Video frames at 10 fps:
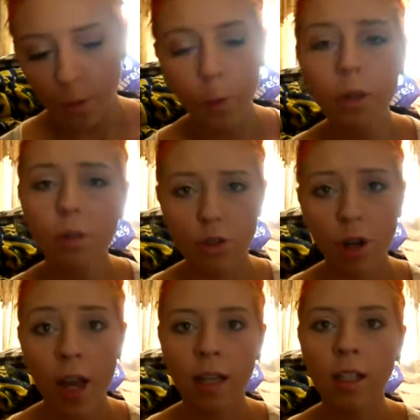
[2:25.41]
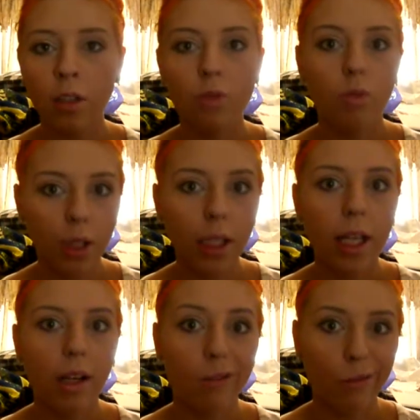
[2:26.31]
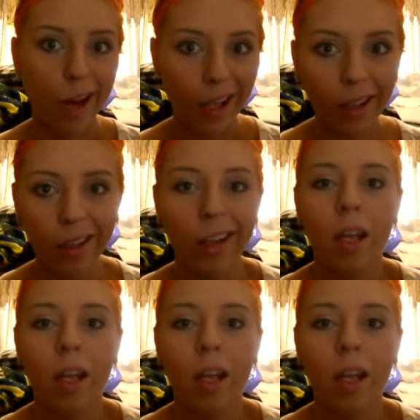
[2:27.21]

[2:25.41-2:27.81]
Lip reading: But when it was drying, it looked really like red,